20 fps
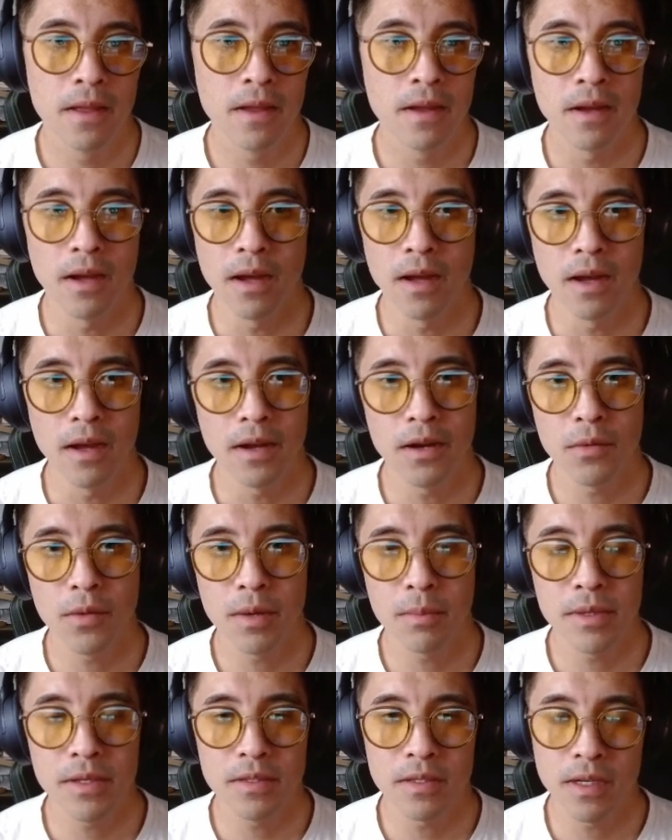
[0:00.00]
I don't want
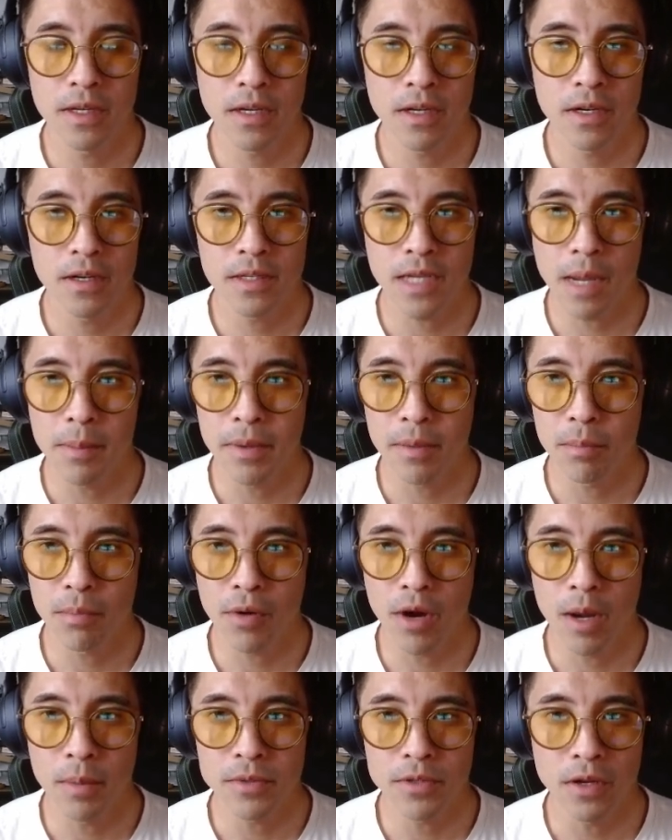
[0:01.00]
to be sitting here typing
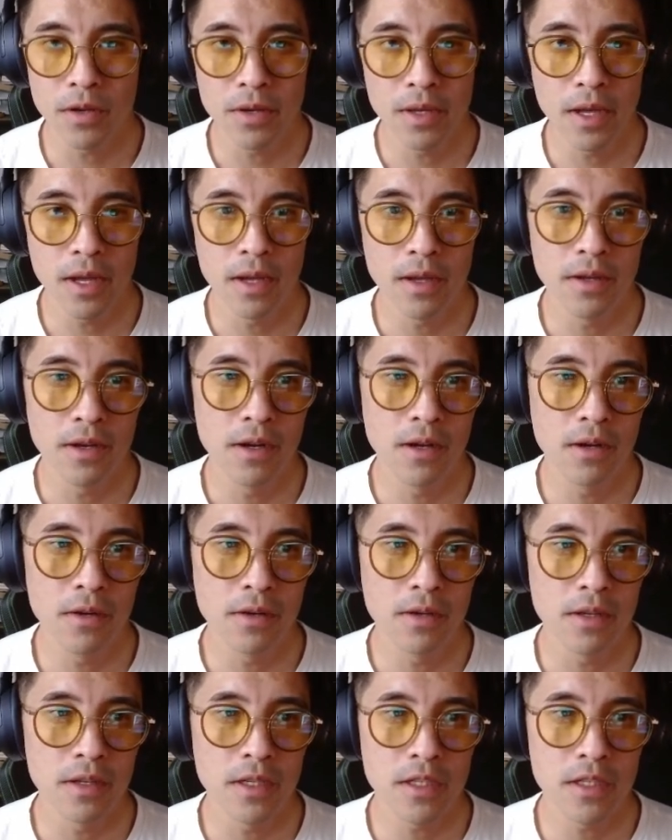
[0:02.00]
prompts all day, you know,